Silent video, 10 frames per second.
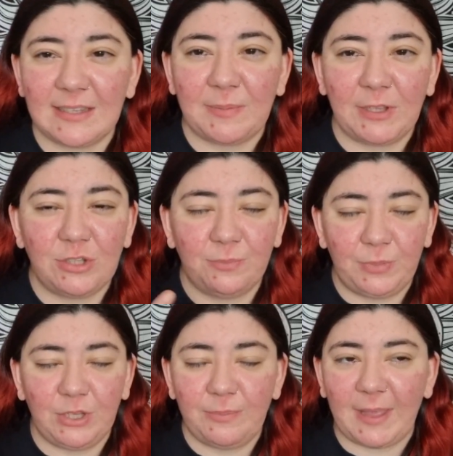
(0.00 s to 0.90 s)
especially on
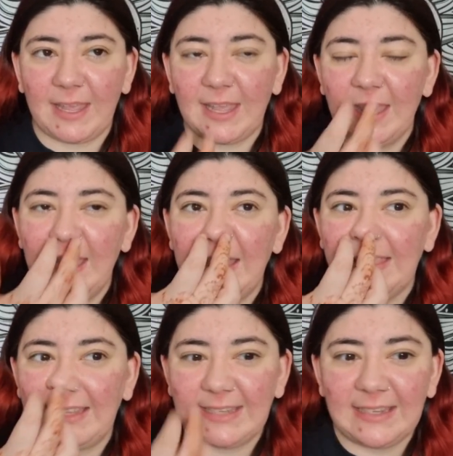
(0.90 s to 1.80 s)
Beauty Bay.
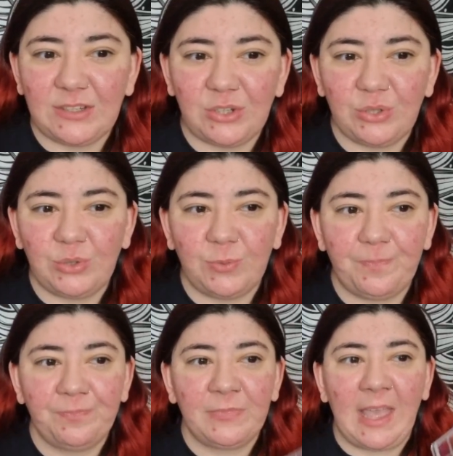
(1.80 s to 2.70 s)
They tend to
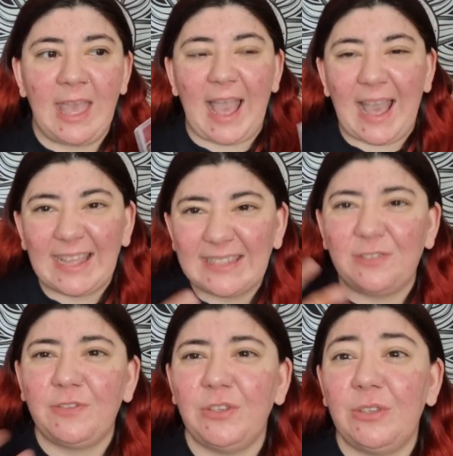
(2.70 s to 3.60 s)
add
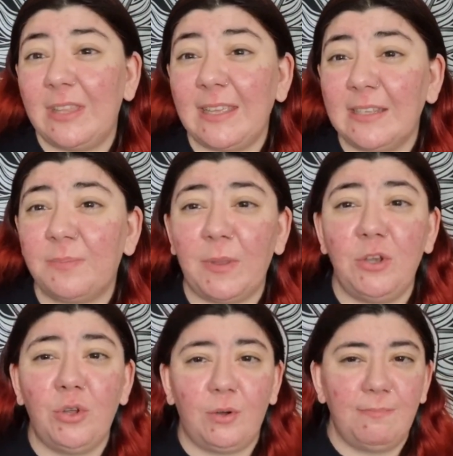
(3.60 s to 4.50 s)
few things but
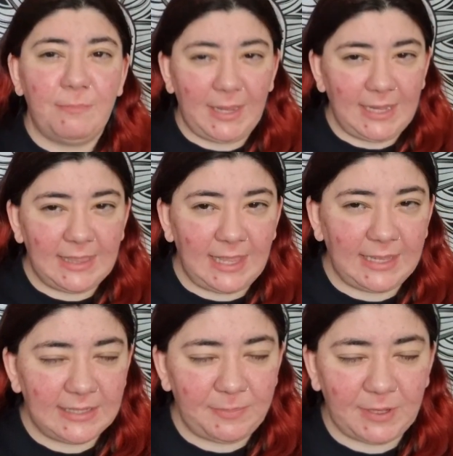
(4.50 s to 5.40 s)
not many
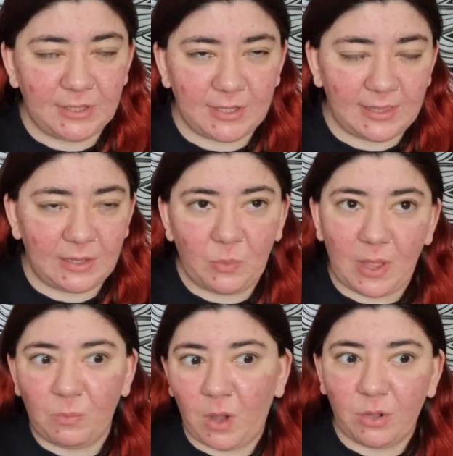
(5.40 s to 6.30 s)
things, because I think Wet
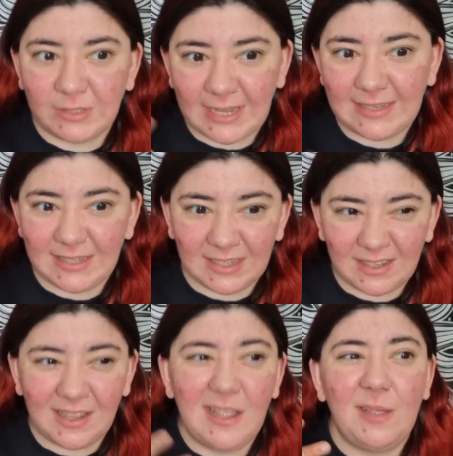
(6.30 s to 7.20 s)
n Wild tend to
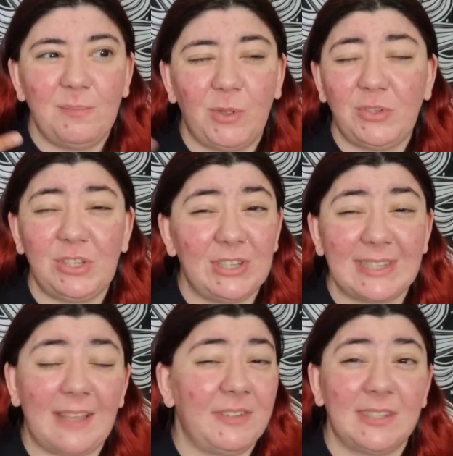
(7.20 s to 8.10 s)
mostly just
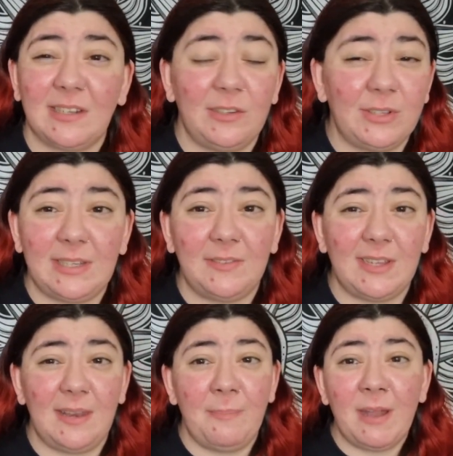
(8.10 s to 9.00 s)
have exclusives
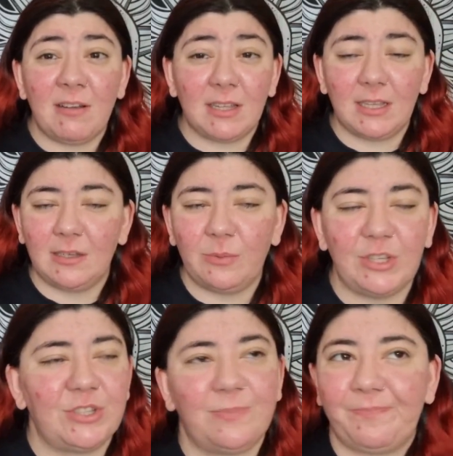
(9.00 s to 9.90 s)
in America,
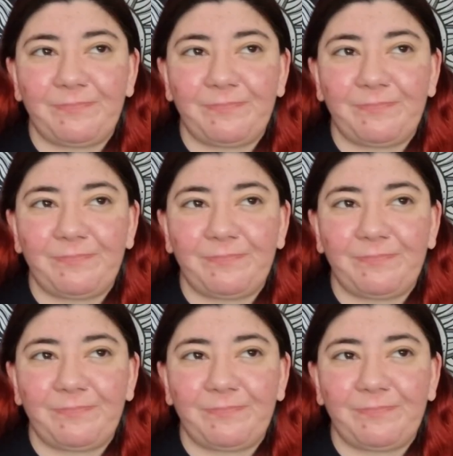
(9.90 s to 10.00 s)
which